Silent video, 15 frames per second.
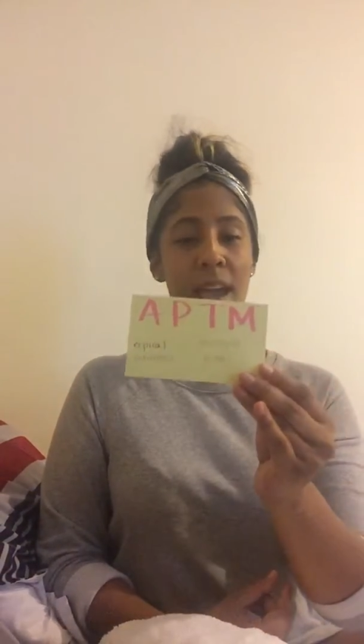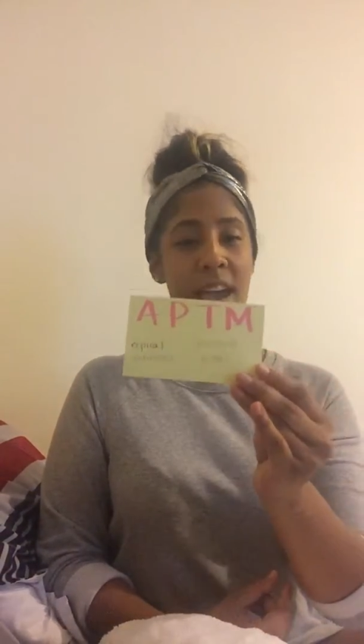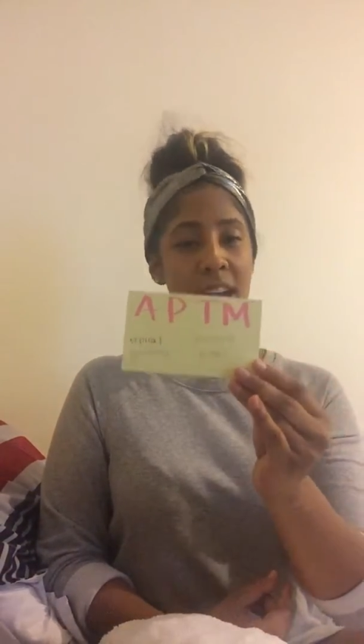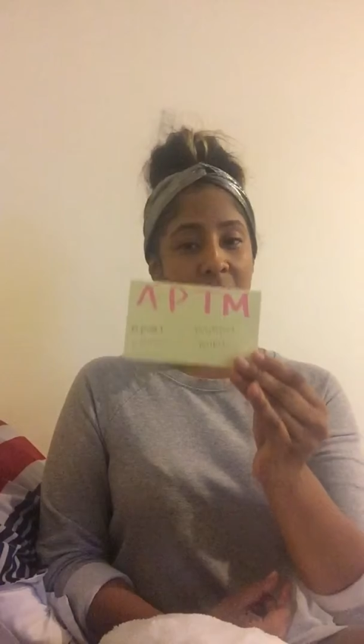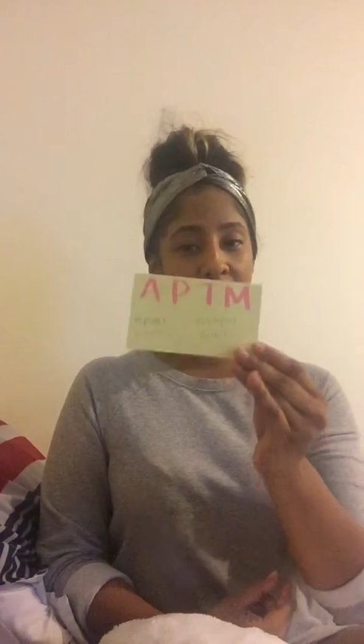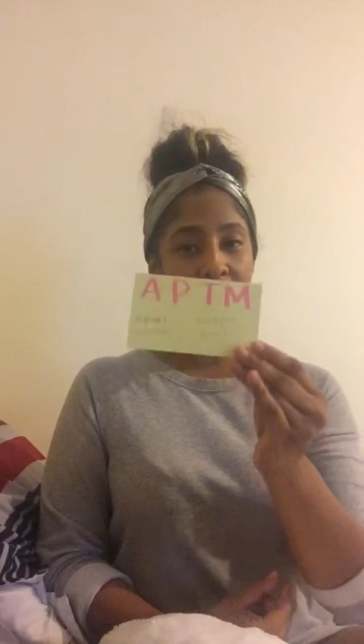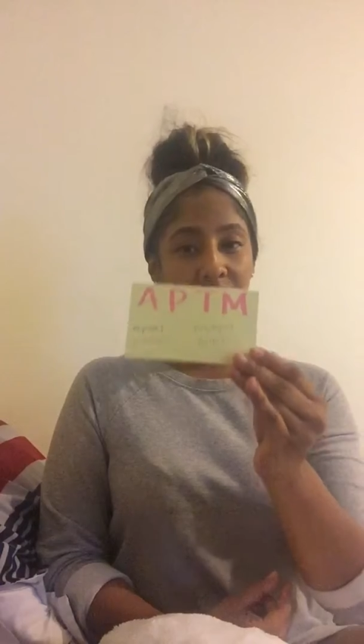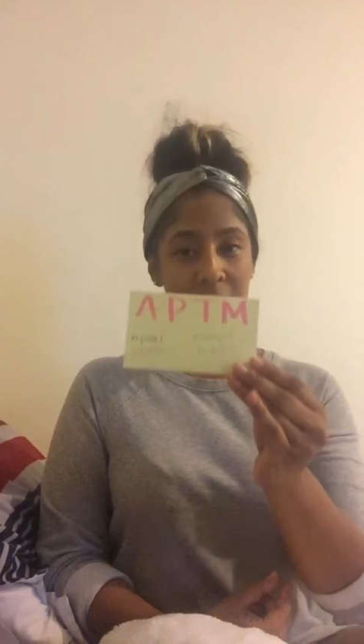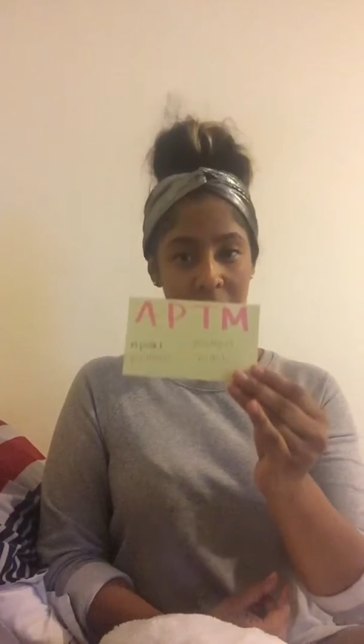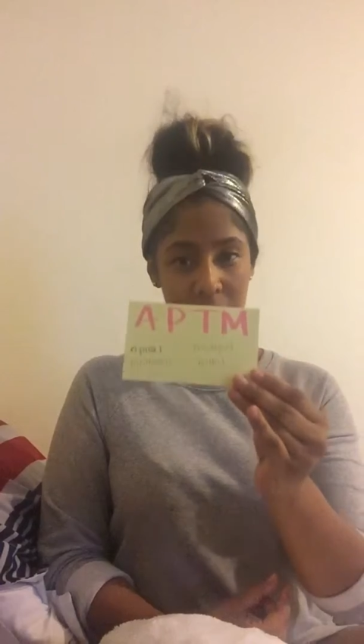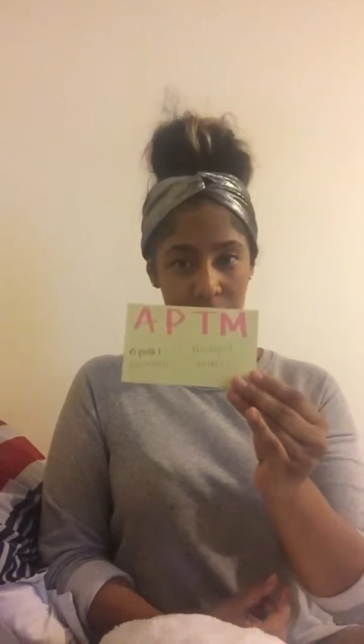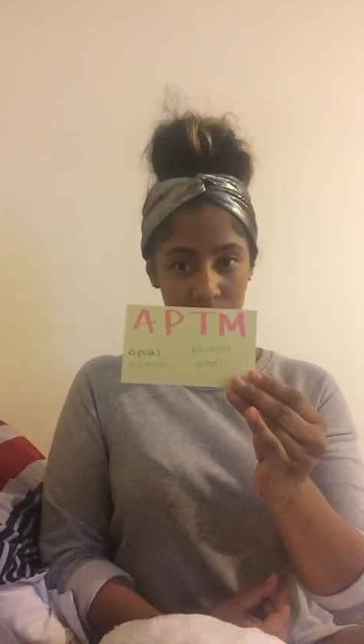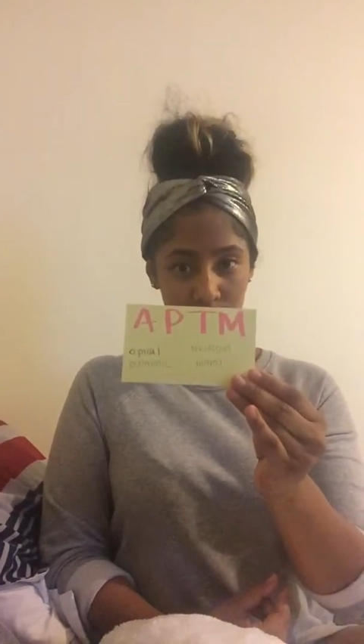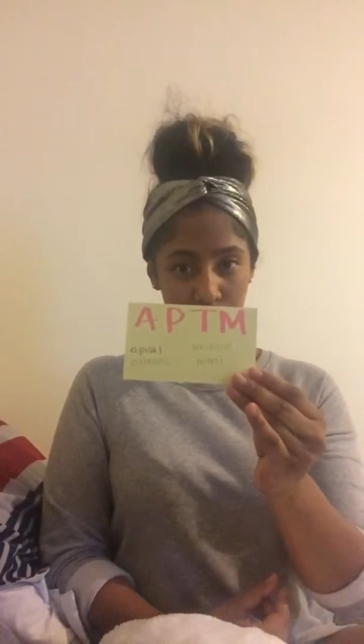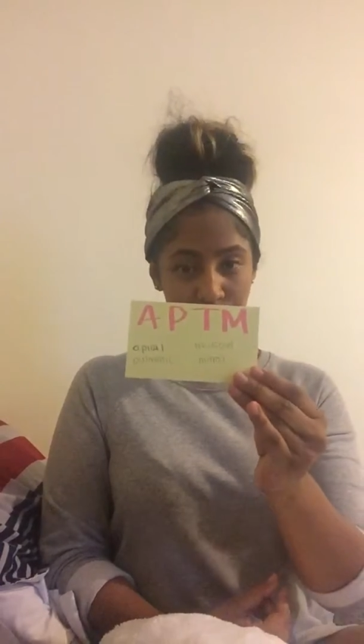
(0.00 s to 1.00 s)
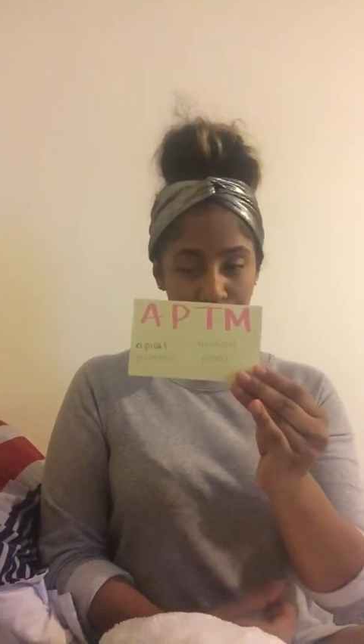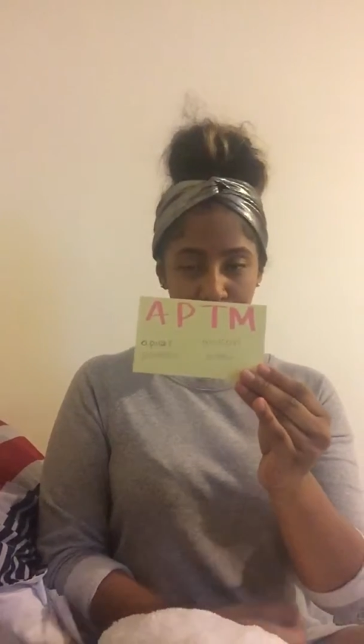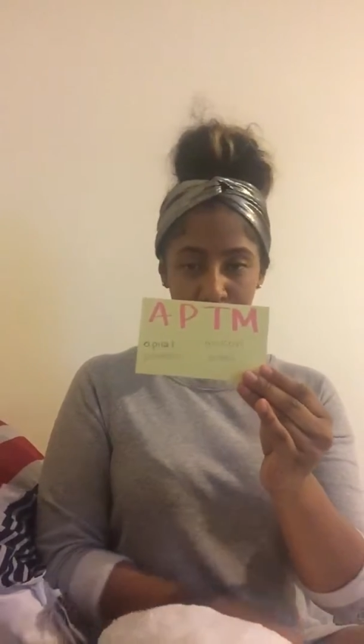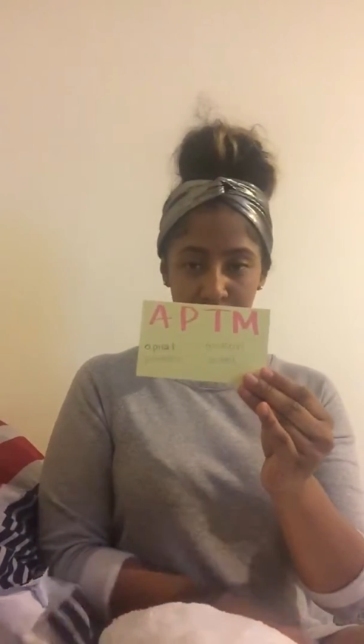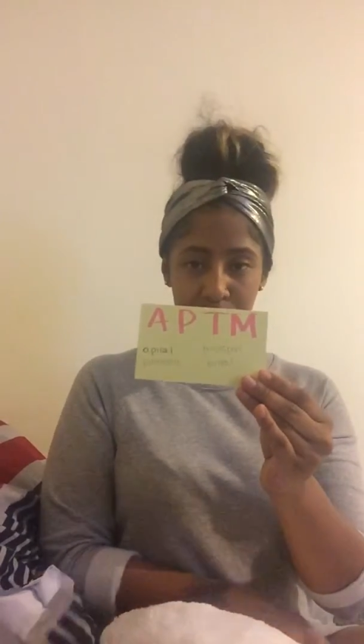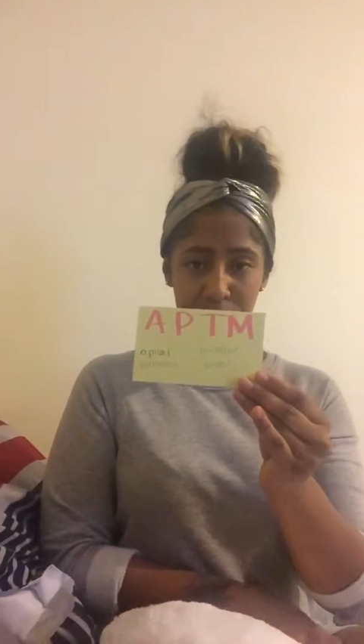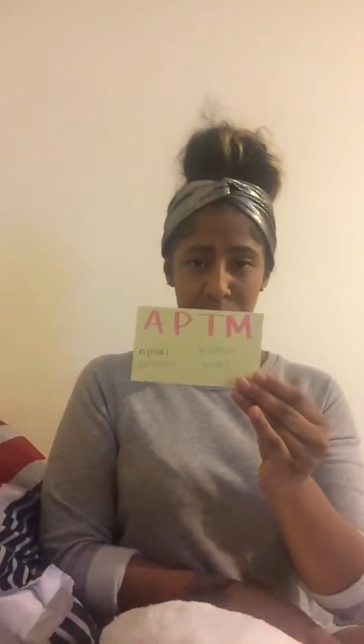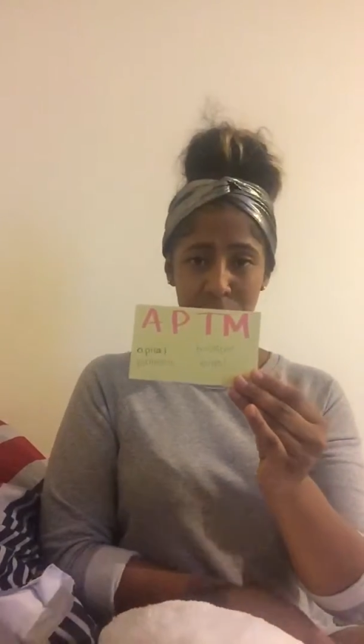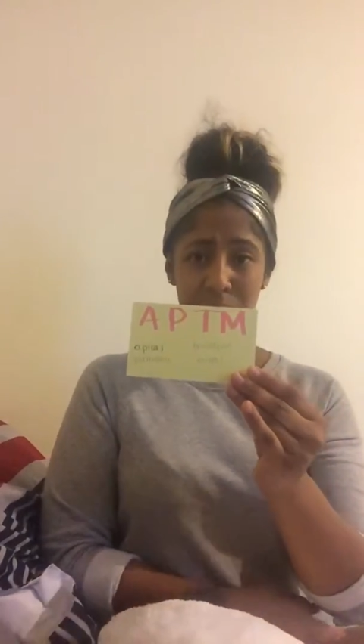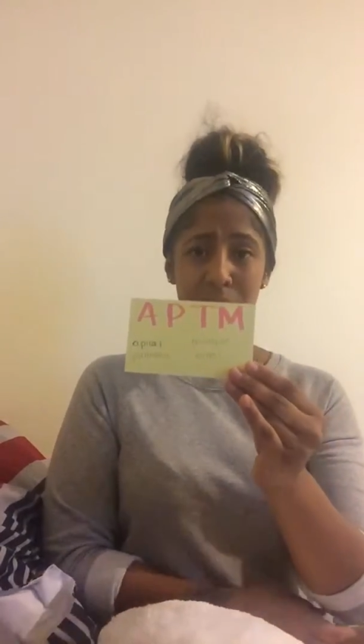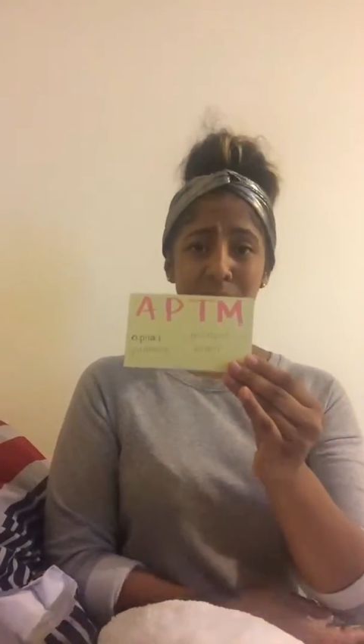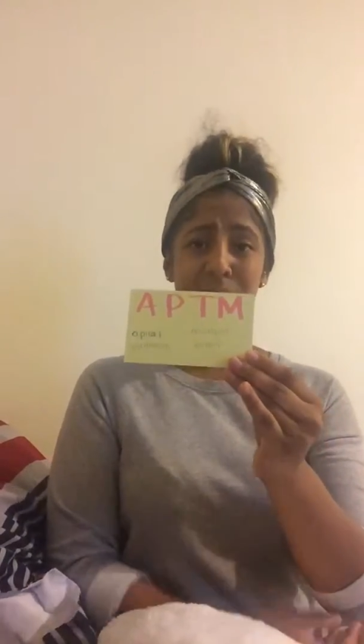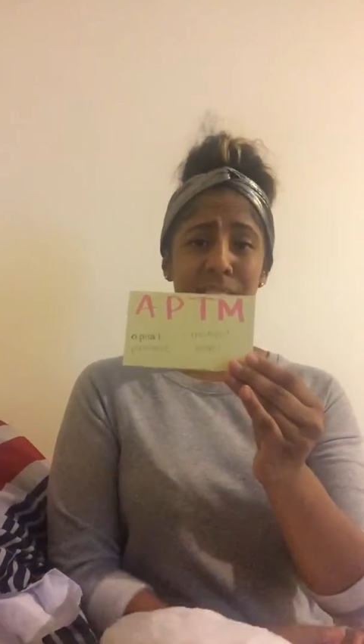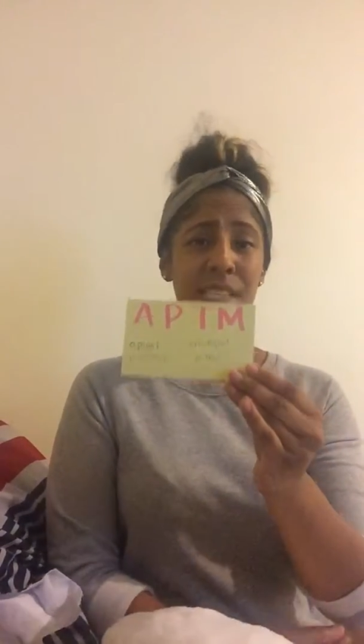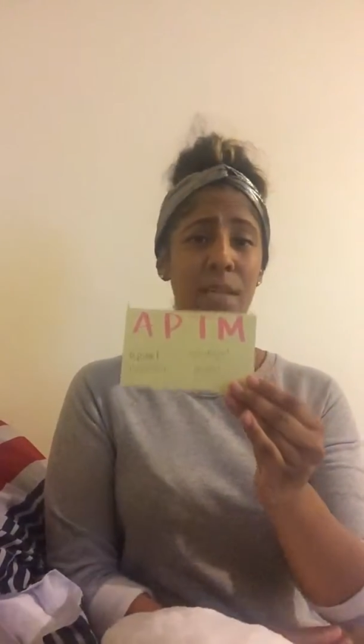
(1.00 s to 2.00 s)
And the last one
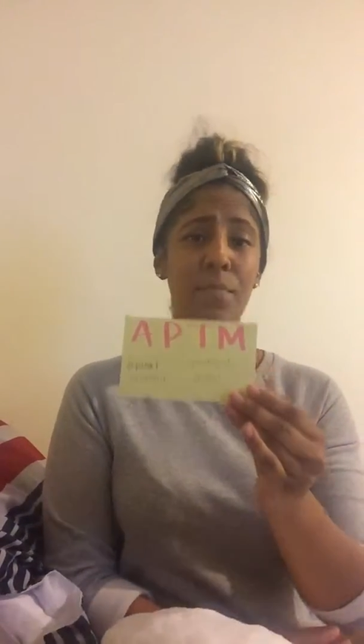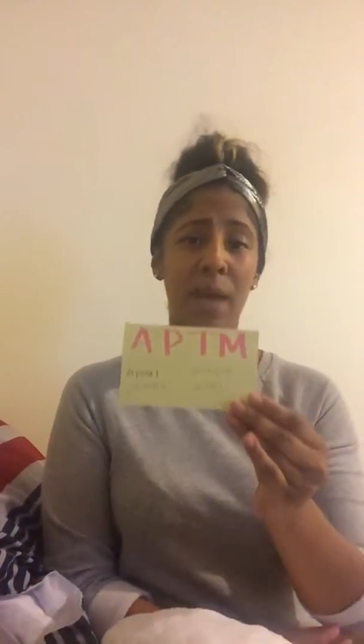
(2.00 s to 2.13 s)
is the